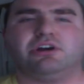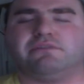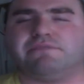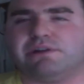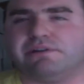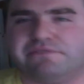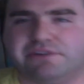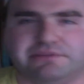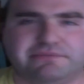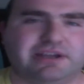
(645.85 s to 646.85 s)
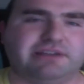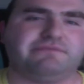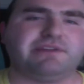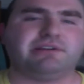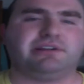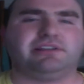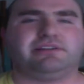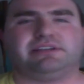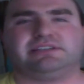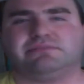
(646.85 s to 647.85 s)
a very funny, a very
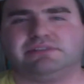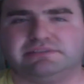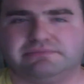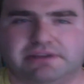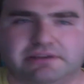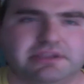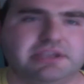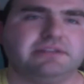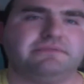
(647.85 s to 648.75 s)
hilarious one as well.